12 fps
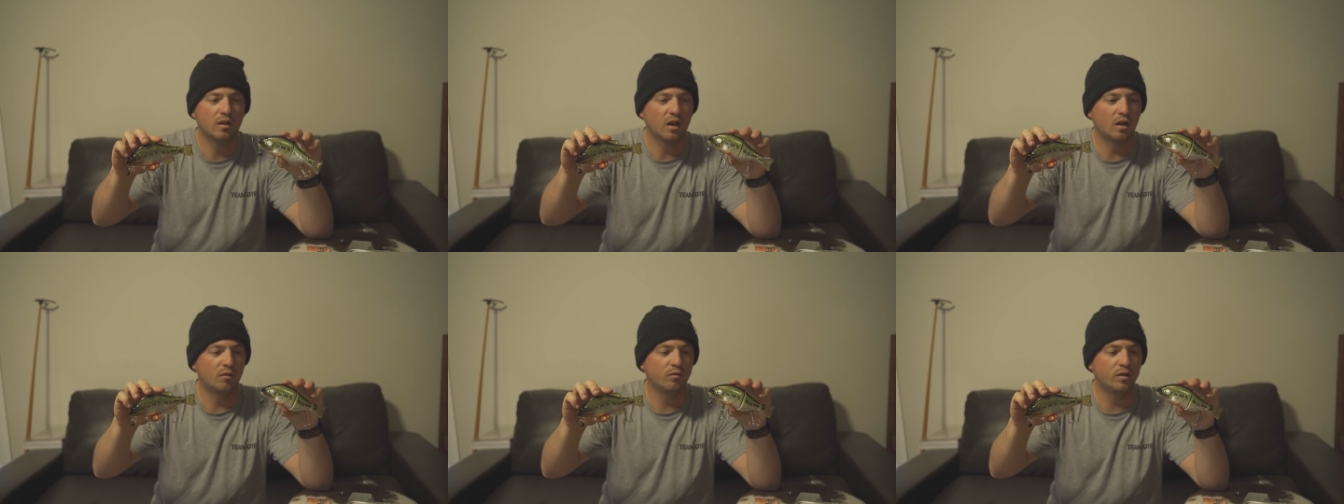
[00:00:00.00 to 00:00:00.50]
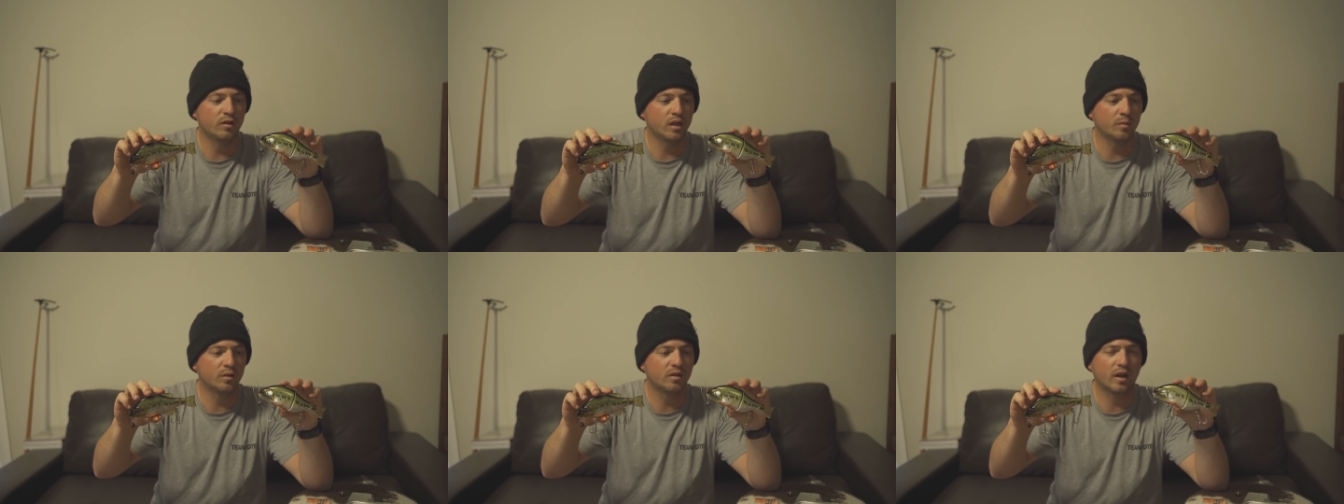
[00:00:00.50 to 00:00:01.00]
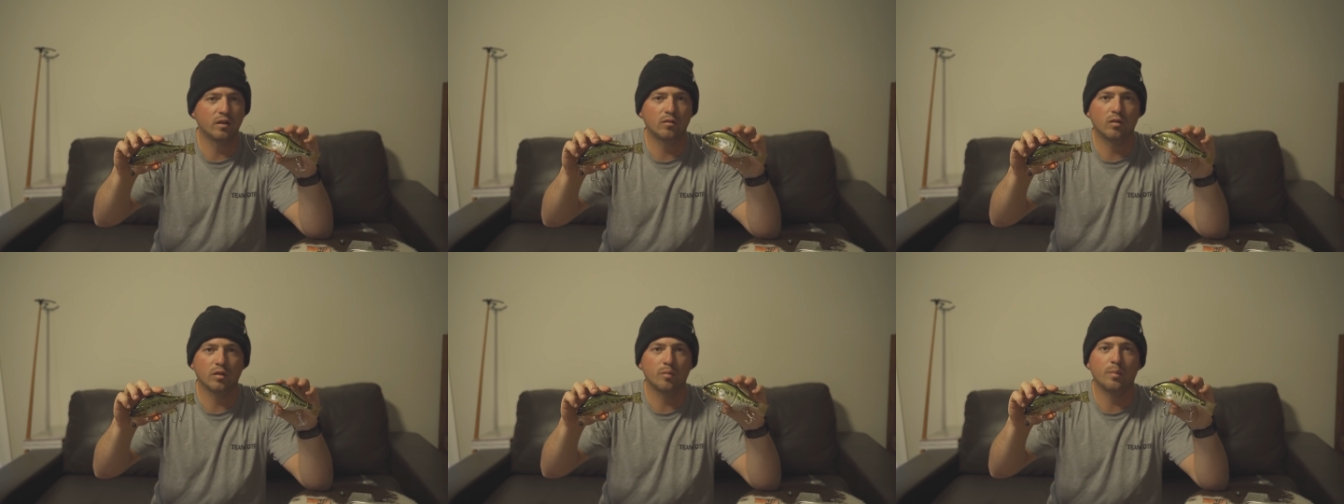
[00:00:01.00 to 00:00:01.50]
Really imitate a
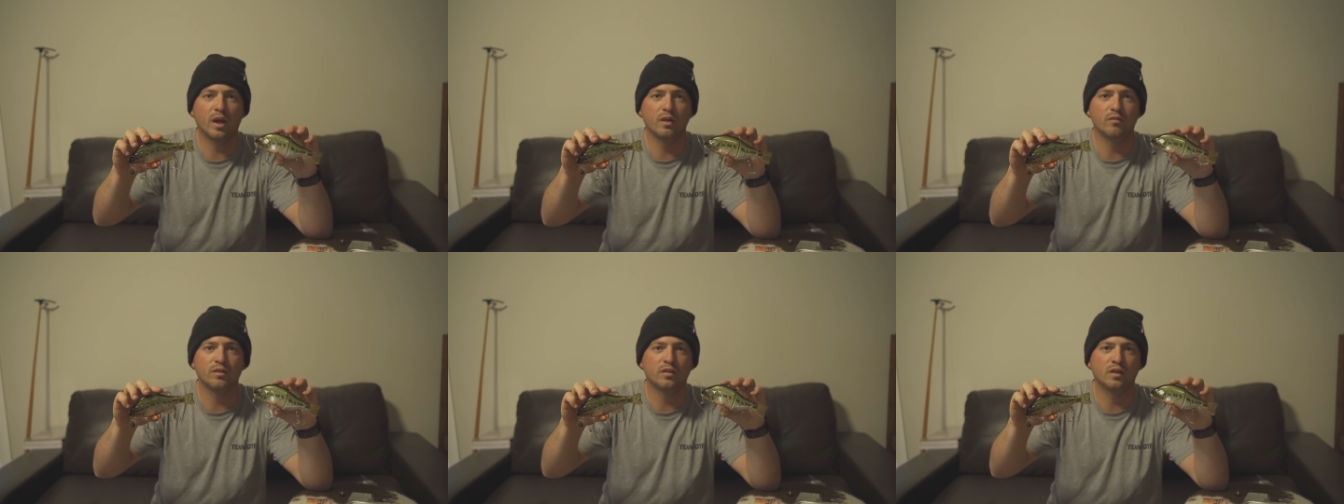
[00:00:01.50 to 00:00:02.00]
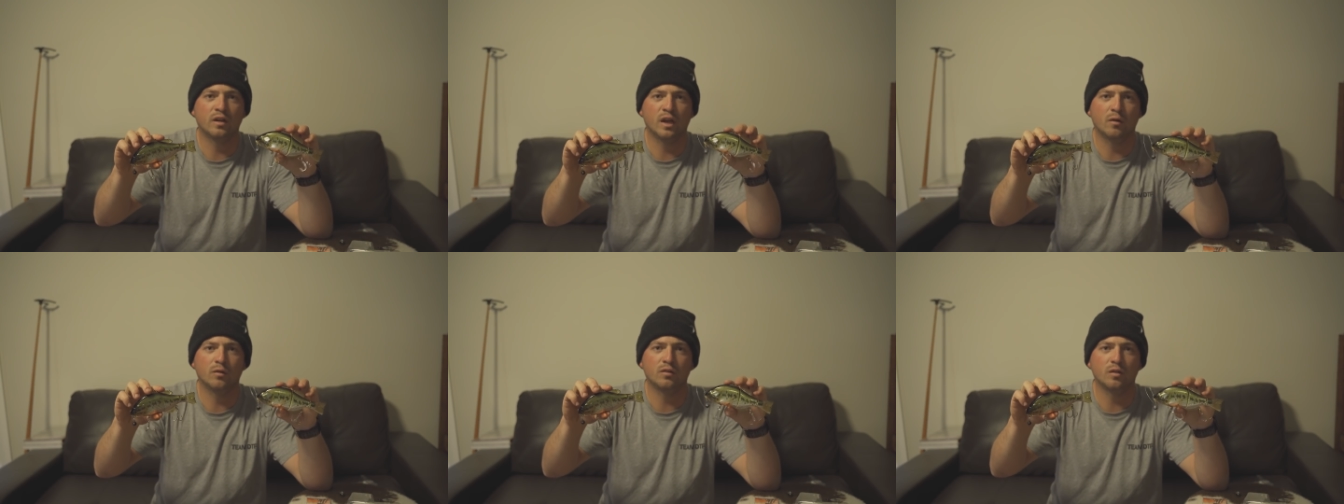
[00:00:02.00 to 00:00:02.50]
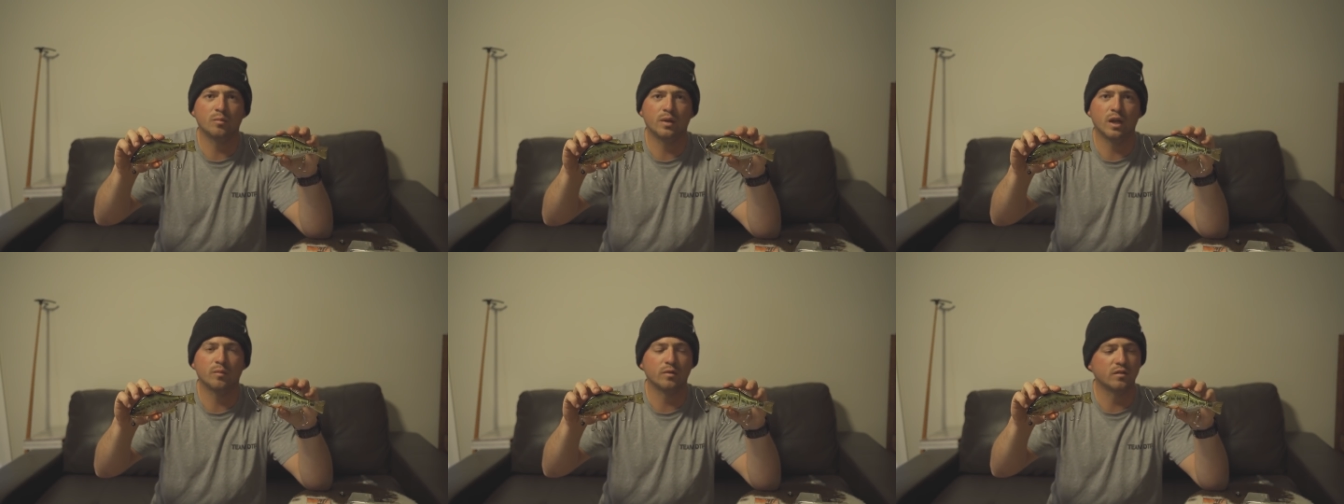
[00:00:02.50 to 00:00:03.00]
lot of the bait fishing in our Aussie
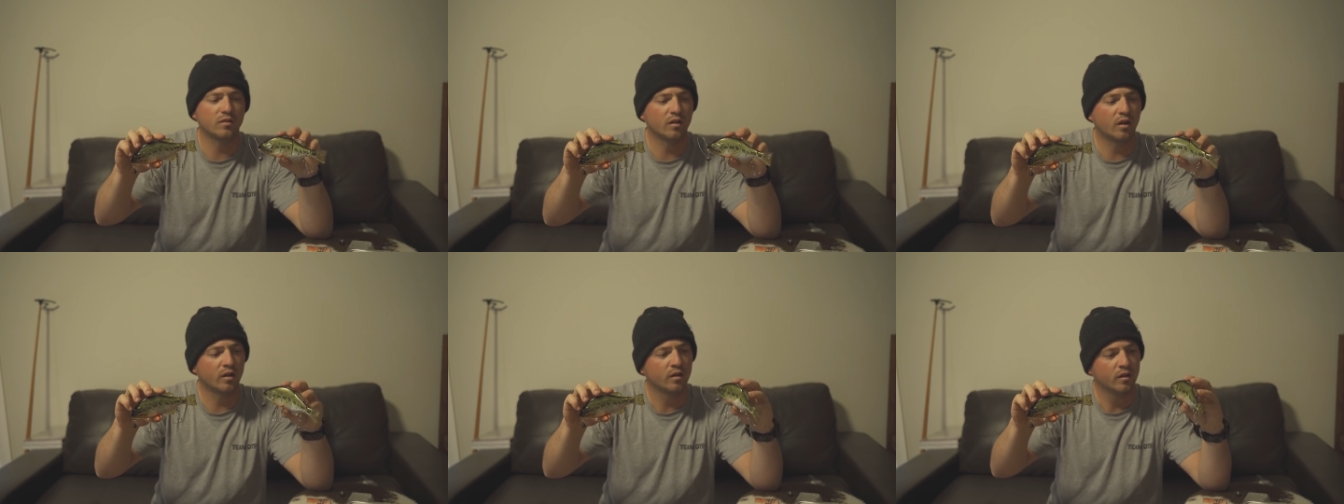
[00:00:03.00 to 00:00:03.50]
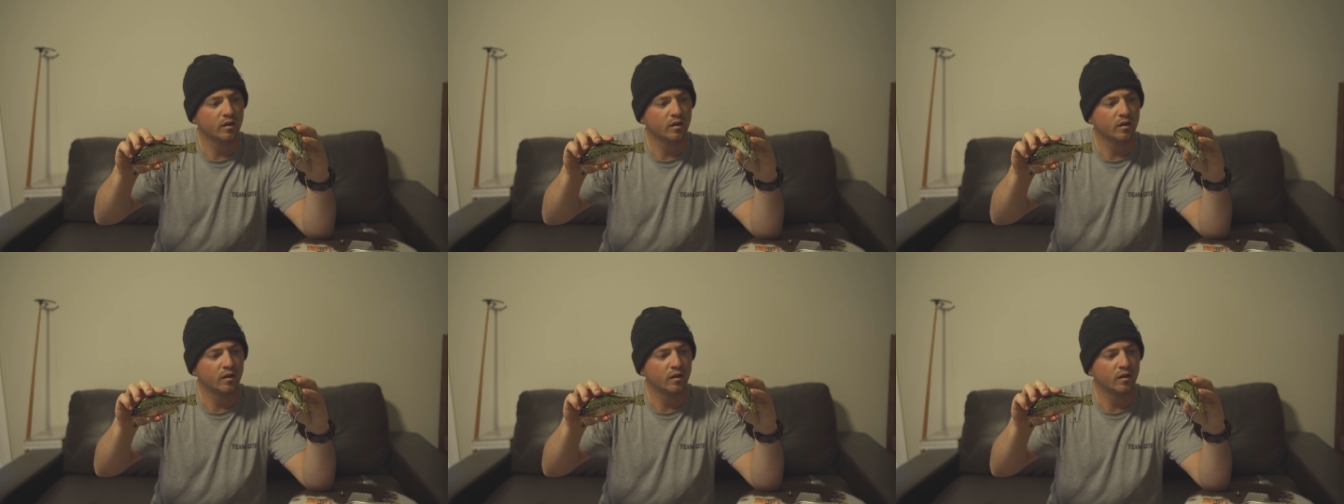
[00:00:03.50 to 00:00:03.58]
impoundments, so